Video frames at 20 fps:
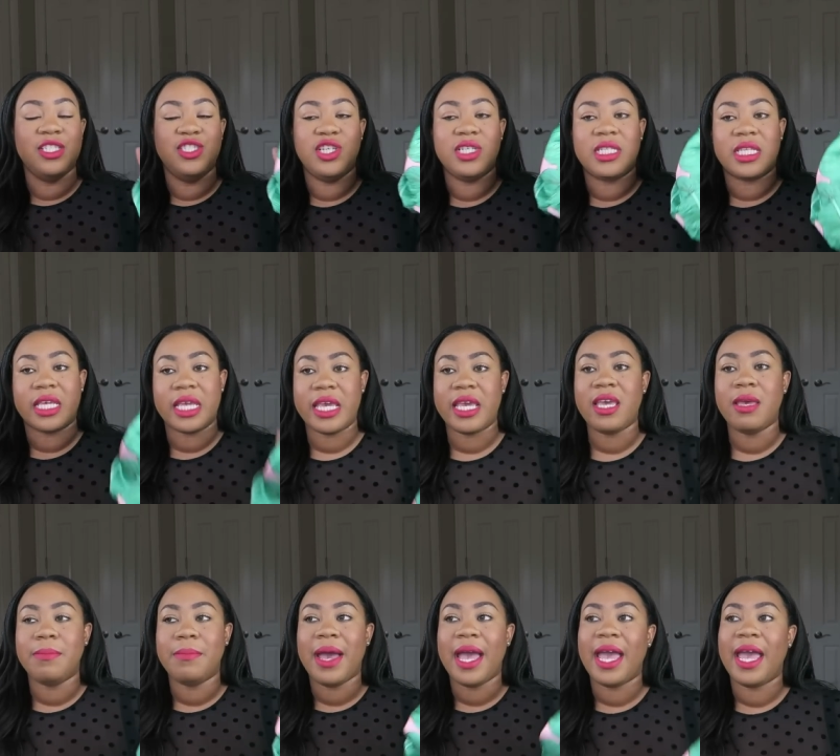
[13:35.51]
just
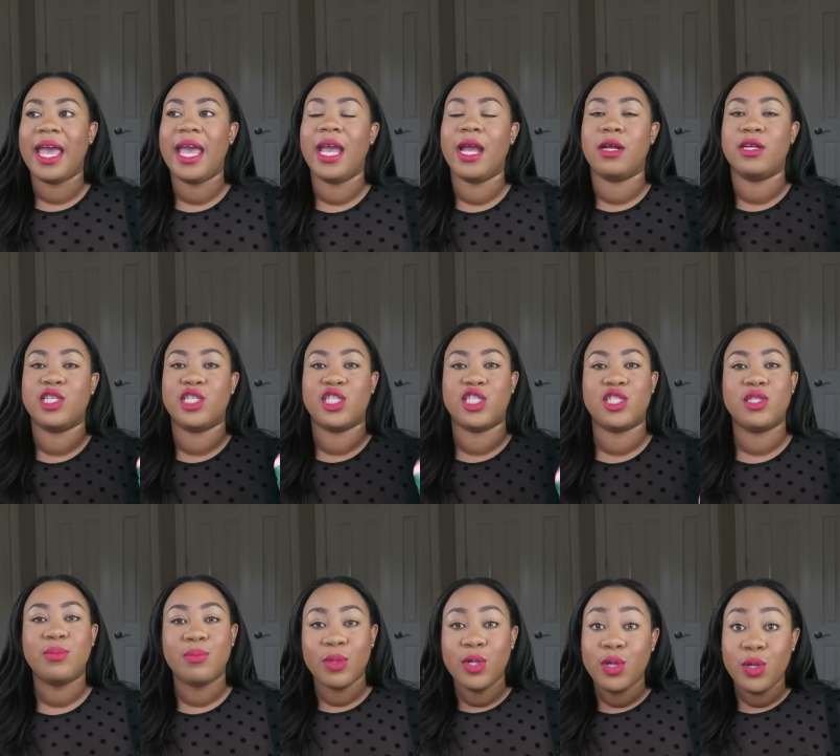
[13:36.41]
keep my hair
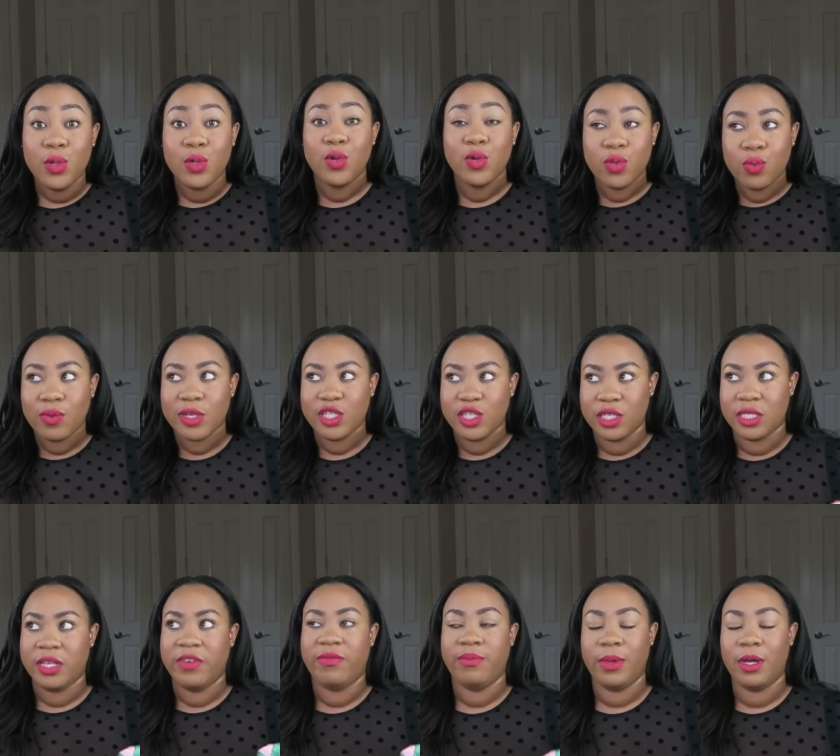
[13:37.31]
smooth, which
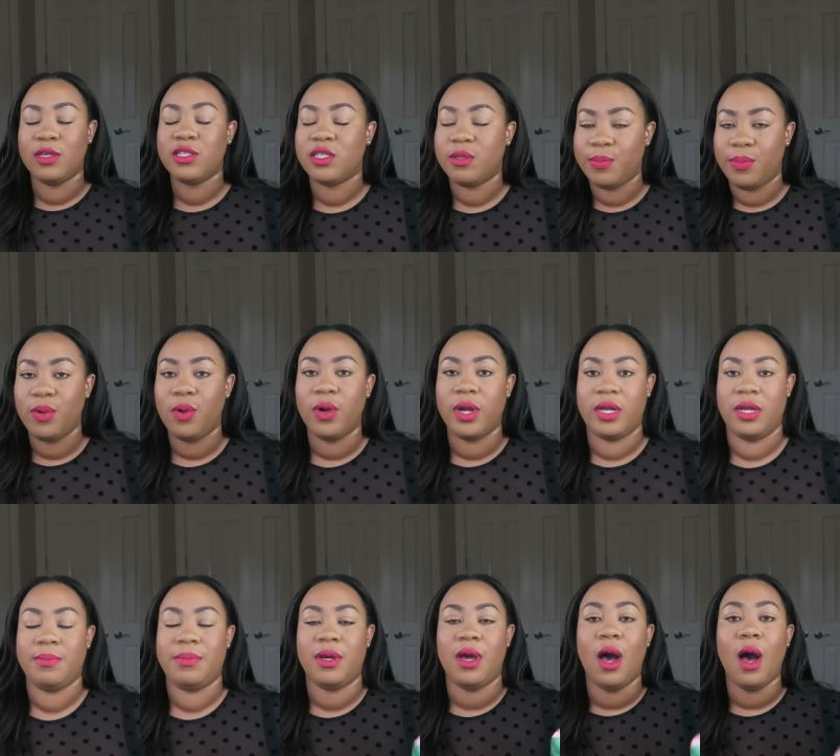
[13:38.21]
is of most
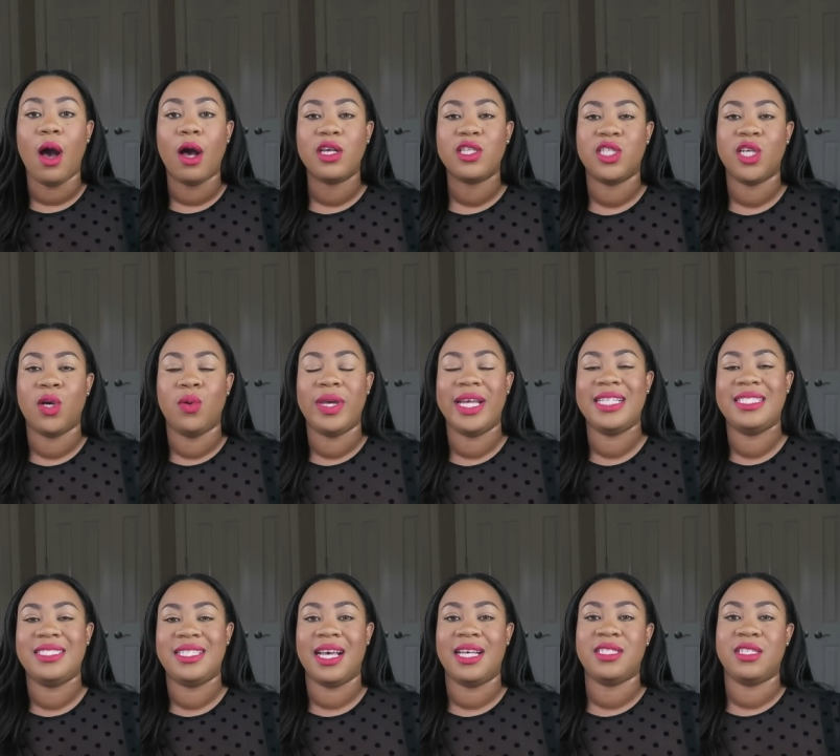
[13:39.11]
important, but also
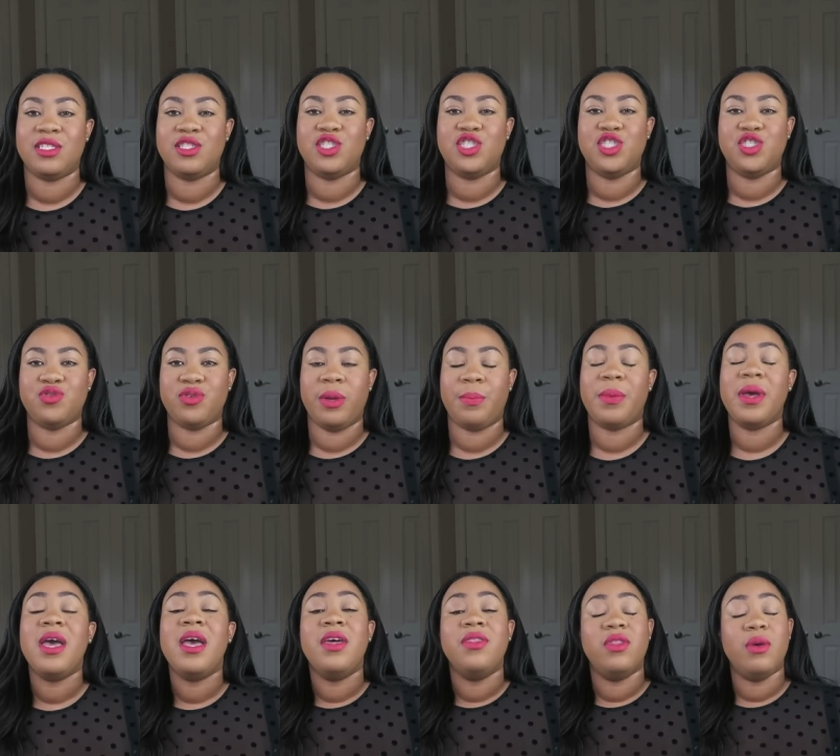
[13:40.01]
it doesn't strip
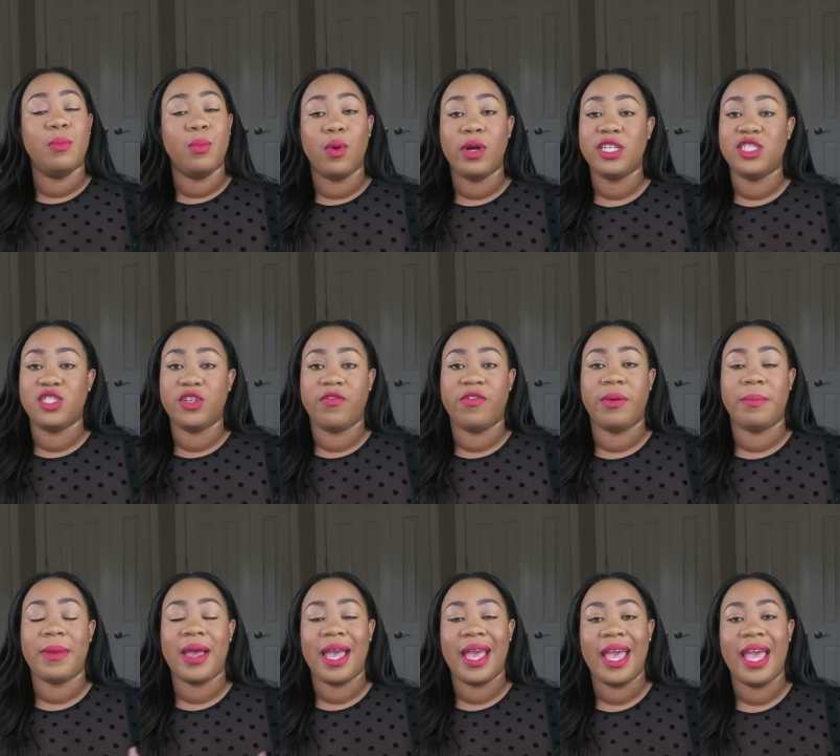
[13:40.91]
the moisture
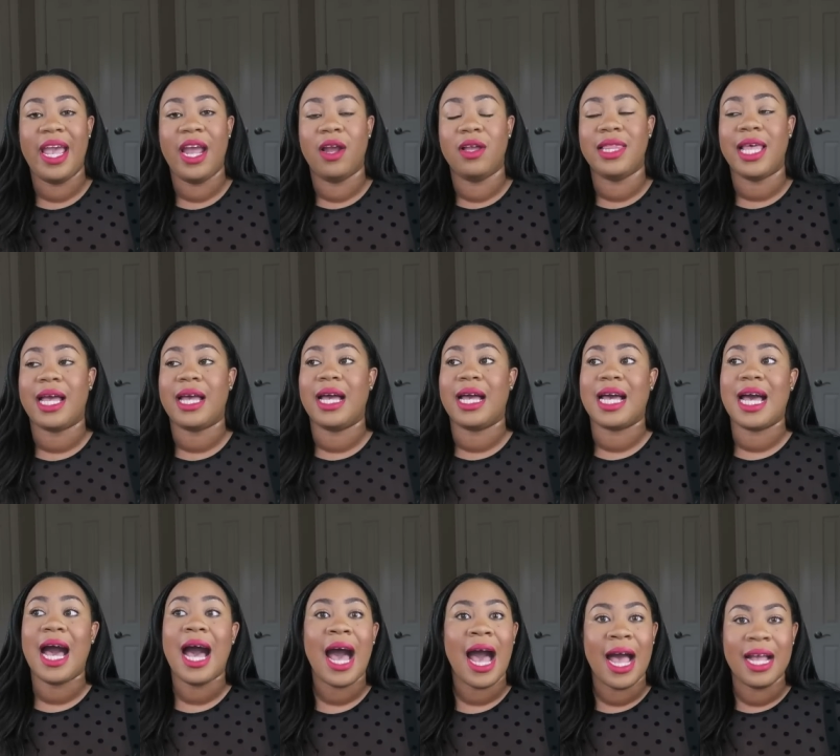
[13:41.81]
from my hair like a
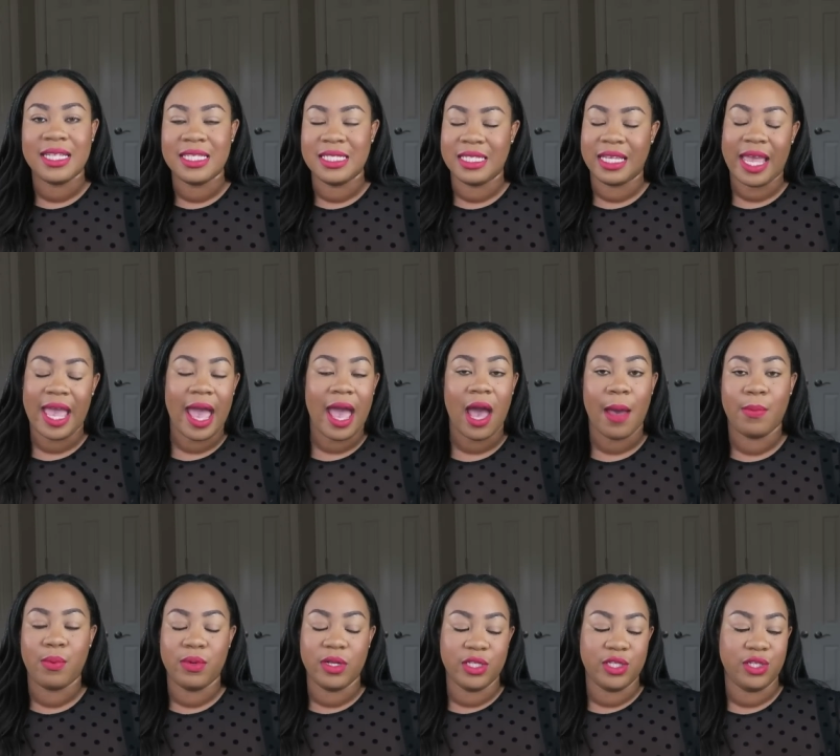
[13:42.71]
cotton
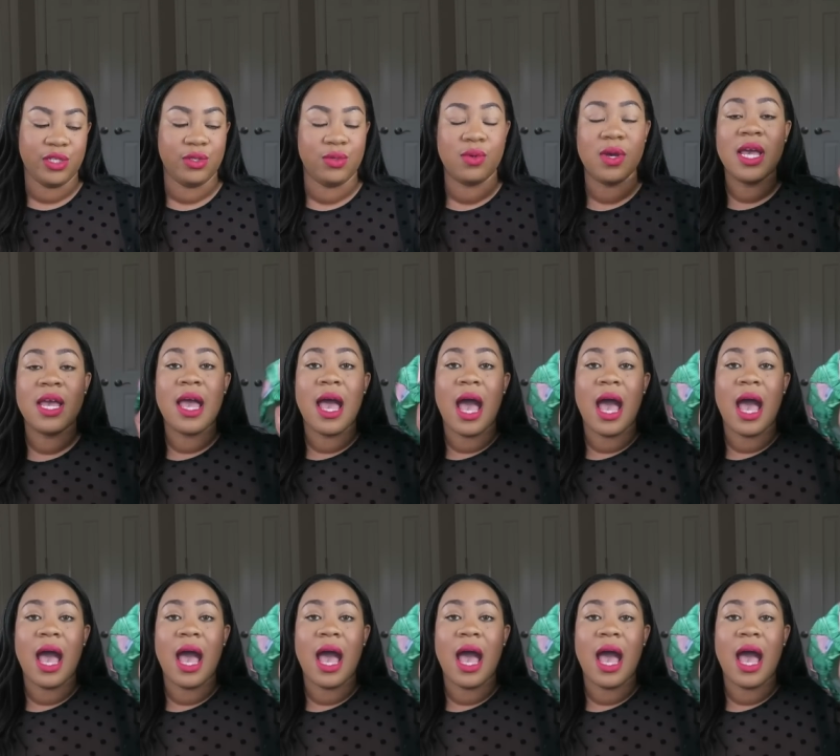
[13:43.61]
cap would do.